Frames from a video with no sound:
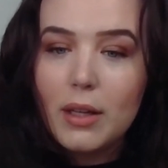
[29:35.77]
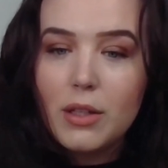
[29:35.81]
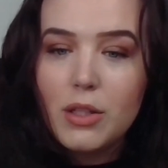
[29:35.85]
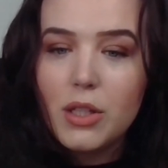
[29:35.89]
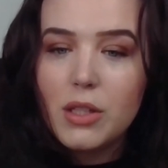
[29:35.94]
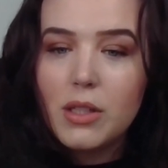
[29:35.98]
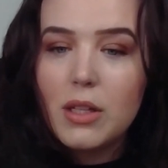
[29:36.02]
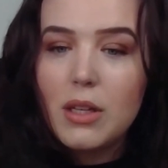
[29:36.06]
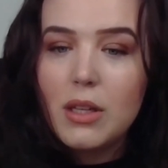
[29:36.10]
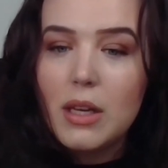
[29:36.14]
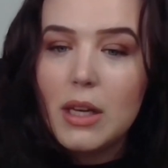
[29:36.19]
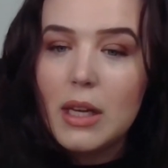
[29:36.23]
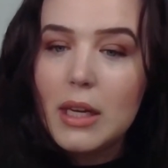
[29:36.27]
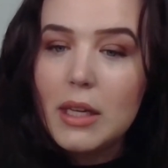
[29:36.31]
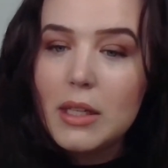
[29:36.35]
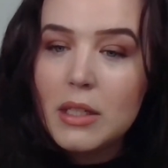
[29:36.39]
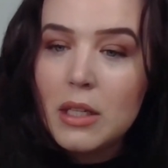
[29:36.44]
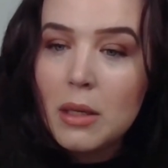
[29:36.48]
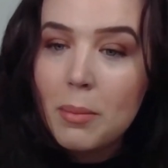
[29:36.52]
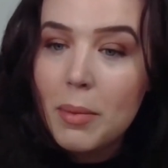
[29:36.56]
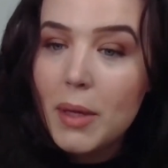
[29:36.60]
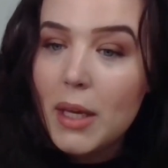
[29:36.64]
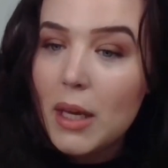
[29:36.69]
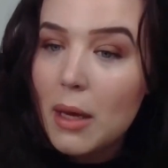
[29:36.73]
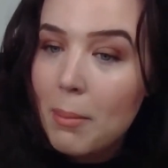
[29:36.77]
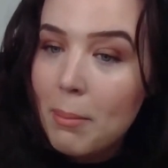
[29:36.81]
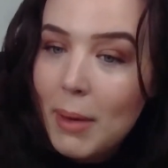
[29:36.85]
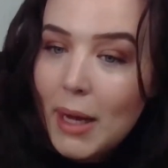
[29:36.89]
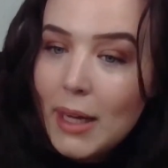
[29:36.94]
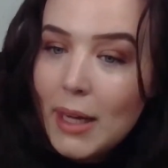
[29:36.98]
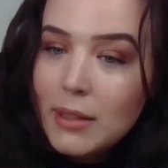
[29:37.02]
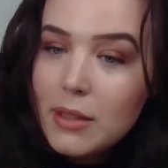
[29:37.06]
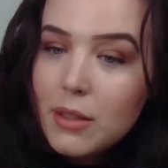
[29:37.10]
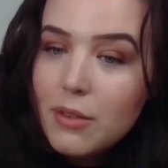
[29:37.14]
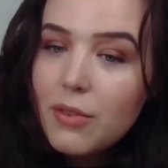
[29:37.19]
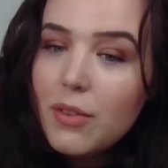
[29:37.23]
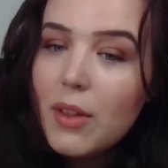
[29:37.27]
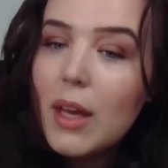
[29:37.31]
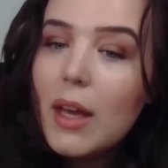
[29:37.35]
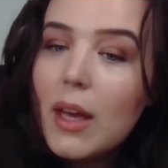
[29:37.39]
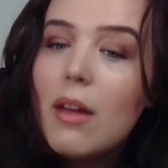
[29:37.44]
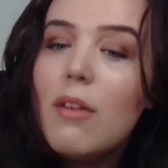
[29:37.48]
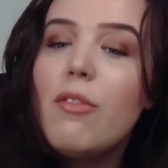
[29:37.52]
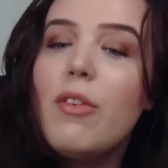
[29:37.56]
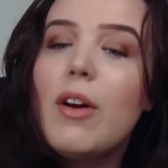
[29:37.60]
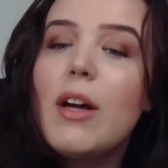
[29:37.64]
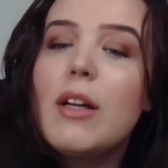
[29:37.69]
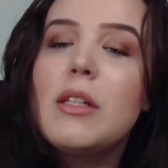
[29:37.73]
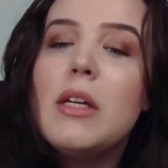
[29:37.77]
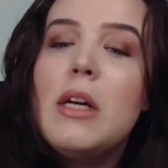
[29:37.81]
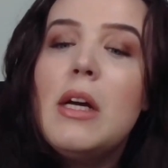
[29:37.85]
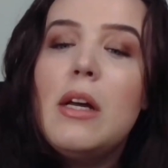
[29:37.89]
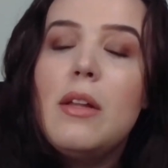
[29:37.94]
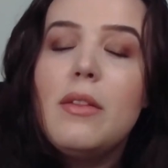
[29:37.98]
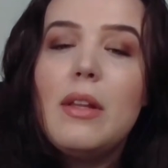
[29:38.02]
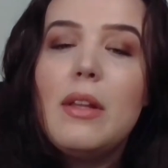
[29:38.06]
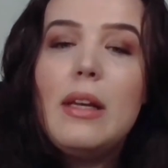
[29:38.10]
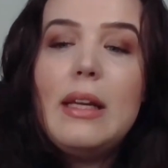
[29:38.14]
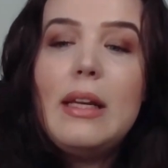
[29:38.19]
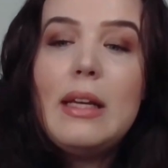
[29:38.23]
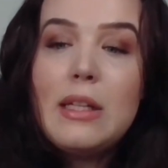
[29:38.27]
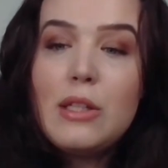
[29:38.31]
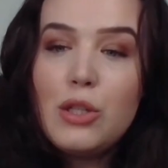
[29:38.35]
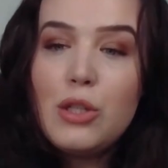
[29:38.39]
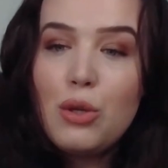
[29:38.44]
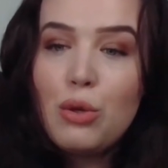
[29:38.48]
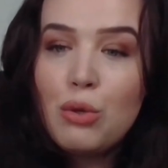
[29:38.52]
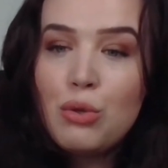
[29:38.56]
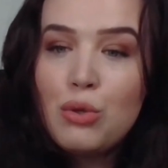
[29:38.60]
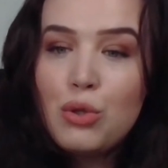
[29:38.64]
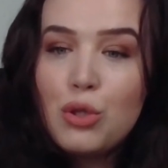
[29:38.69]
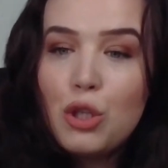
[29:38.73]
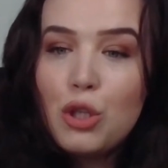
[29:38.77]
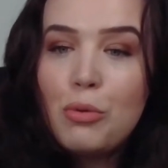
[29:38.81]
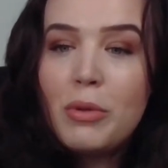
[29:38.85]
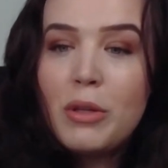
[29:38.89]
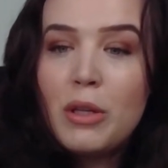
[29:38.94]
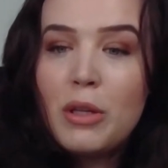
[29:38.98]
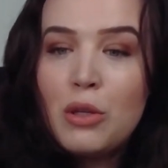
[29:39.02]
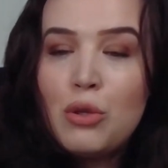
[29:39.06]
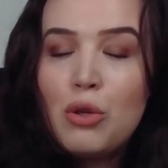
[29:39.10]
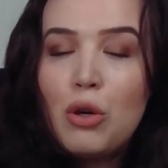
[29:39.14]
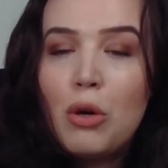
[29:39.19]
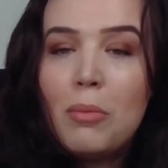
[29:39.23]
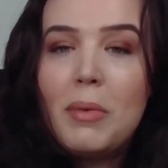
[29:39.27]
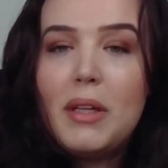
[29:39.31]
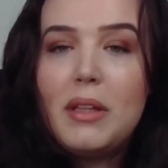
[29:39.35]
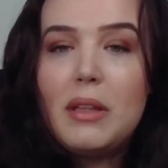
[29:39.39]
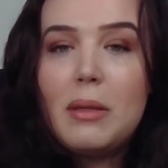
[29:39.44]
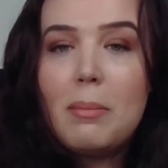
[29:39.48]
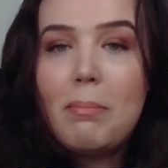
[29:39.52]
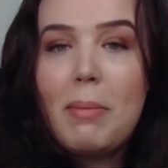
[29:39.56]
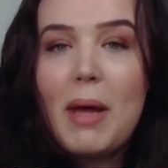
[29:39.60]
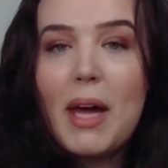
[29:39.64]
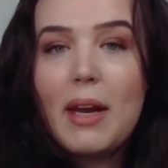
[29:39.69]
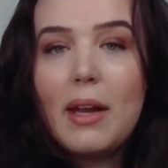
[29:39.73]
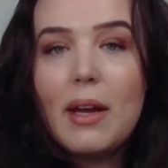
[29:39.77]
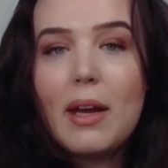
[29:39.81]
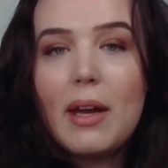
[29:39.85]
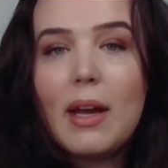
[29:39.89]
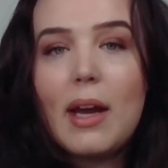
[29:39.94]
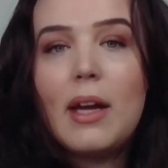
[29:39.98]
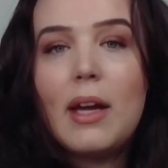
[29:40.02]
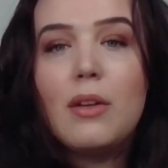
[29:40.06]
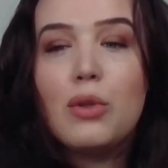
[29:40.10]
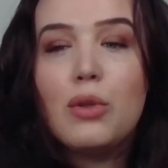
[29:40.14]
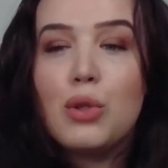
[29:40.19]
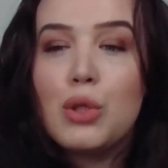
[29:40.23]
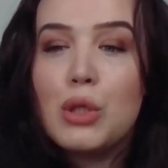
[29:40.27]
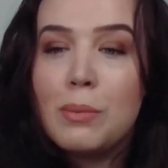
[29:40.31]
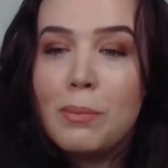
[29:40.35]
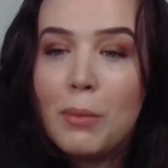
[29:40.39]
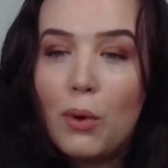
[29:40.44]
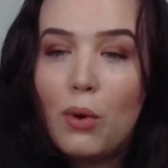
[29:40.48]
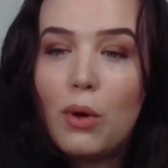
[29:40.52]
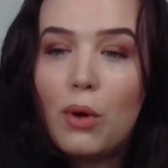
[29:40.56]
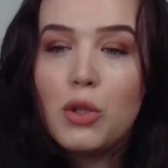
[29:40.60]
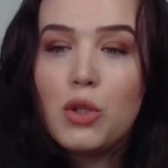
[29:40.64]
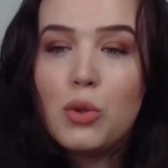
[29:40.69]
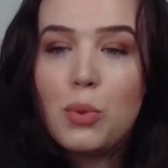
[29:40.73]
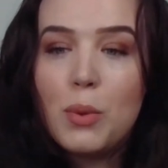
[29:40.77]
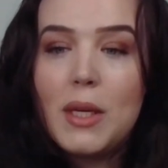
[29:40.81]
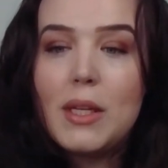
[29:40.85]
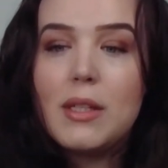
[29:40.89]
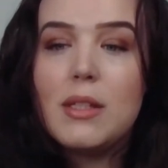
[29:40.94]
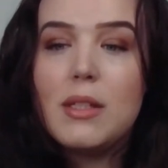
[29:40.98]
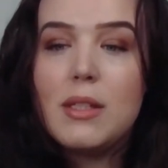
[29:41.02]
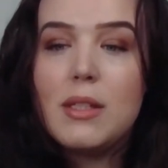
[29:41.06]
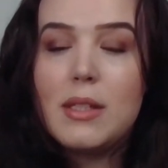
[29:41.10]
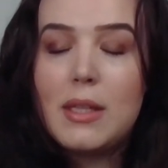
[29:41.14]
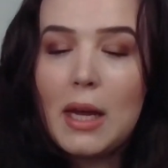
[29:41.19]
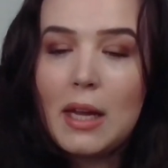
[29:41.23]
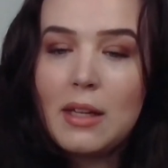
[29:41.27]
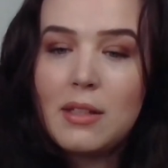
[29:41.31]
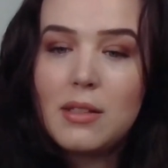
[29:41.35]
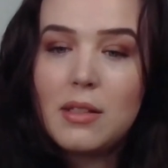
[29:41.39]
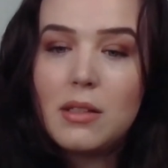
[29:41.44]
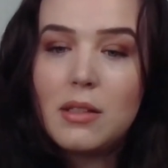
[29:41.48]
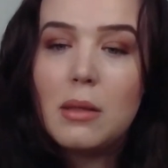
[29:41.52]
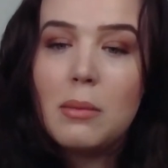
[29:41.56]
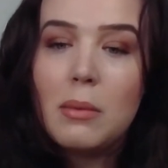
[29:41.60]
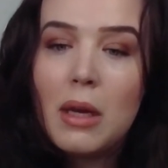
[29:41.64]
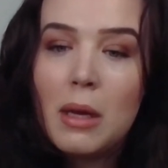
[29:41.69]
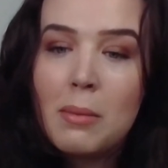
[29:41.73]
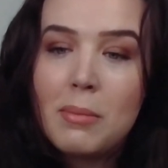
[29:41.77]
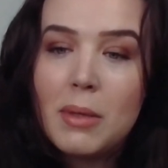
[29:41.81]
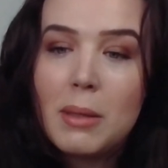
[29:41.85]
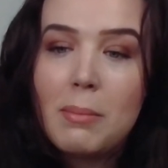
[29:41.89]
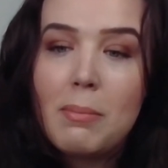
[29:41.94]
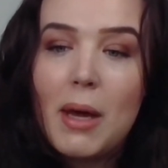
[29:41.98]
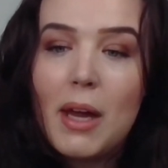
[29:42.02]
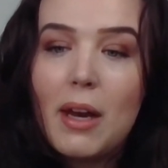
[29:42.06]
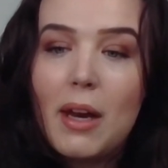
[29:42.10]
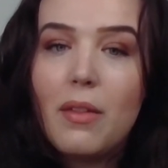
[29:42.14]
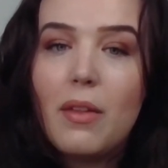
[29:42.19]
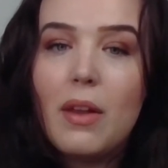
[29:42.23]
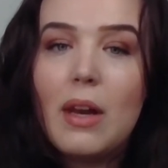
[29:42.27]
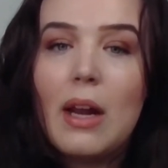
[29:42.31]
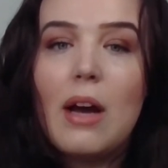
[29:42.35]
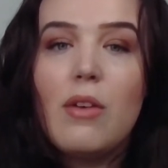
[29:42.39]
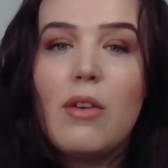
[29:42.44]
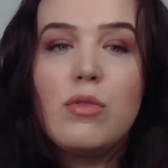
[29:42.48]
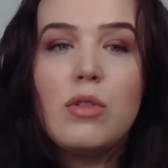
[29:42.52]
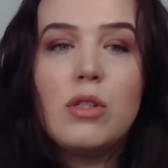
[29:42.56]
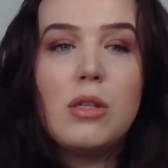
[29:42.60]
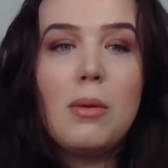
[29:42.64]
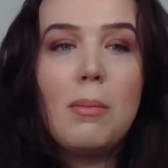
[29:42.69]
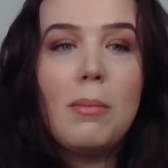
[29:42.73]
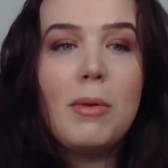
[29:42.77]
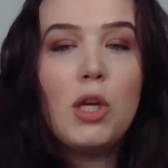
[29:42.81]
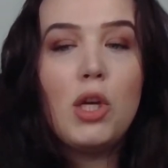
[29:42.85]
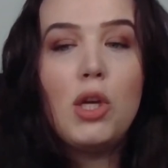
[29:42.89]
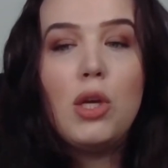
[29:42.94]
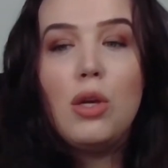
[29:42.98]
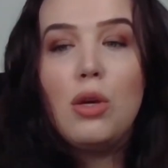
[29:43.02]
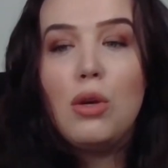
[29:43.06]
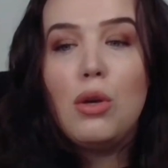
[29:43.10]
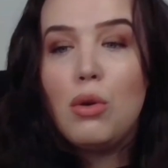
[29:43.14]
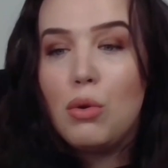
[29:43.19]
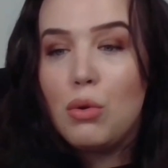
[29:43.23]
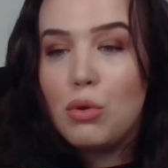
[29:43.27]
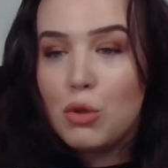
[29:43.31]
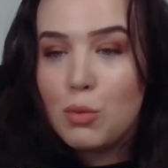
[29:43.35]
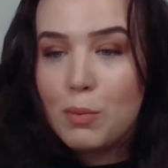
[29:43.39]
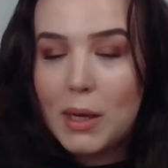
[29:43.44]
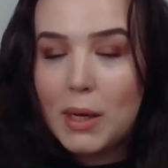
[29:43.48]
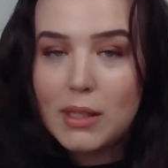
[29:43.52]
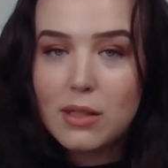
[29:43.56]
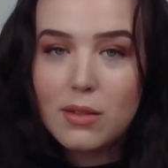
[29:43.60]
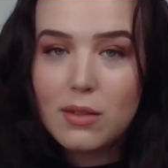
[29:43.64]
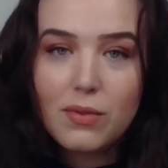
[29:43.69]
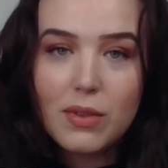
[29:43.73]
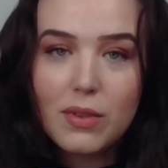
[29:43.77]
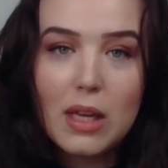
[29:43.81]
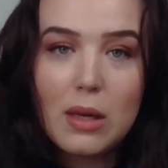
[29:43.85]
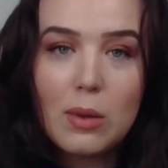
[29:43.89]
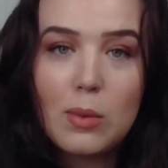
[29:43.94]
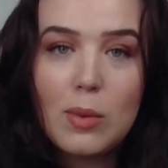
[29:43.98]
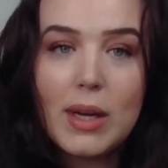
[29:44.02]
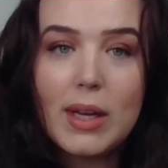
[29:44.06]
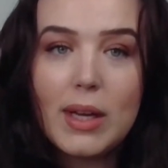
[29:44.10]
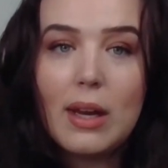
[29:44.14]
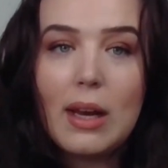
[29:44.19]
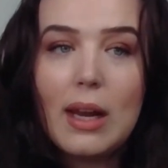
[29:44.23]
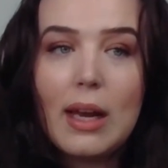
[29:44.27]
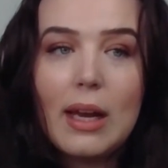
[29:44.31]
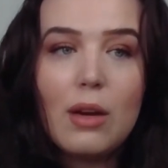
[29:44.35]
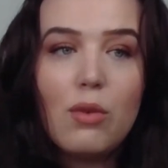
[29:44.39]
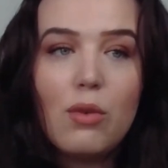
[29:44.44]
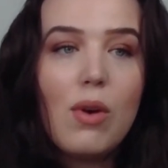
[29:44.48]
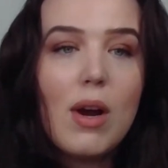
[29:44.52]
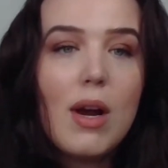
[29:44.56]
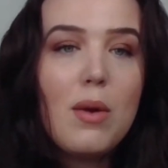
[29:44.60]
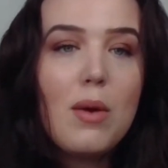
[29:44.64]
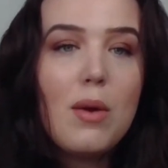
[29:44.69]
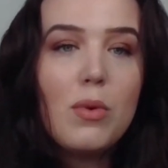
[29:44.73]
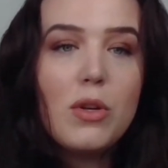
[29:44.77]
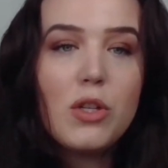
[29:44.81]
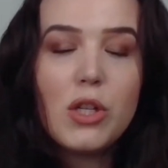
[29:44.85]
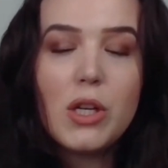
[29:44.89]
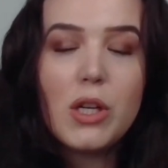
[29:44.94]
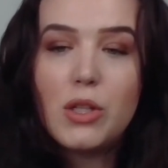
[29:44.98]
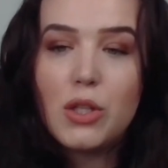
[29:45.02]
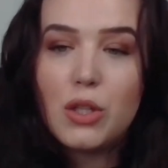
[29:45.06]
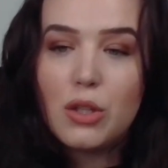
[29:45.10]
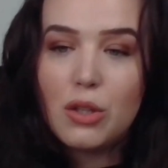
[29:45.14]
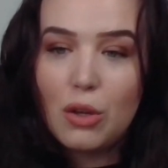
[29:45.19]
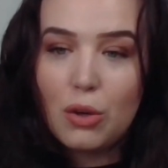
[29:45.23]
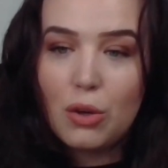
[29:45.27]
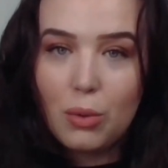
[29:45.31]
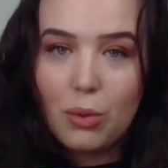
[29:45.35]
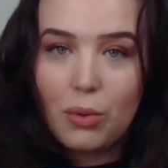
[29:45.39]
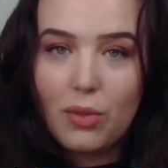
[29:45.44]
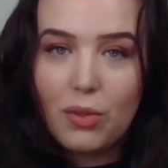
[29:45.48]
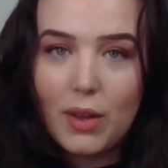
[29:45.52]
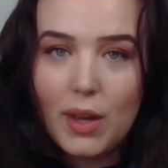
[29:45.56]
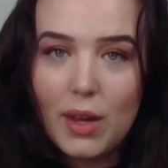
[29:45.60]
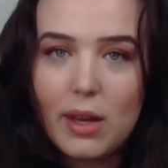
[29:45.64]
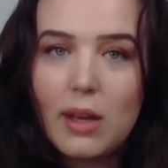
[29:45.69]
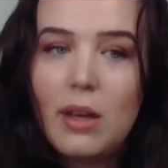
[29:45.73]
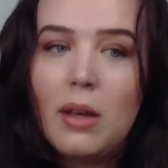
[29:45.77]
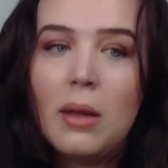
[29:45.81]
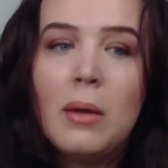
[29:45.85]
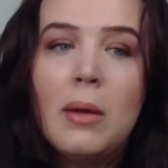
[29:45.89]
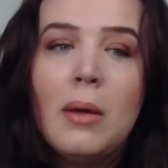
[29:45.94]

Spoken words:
It doesn't need to be a massive thing. In fact, the least you can do with it normally, the better. Kind of the smaller tweaks and testing them can be better than having some huge, massive thing where you're like, right, we're changing the whole thing.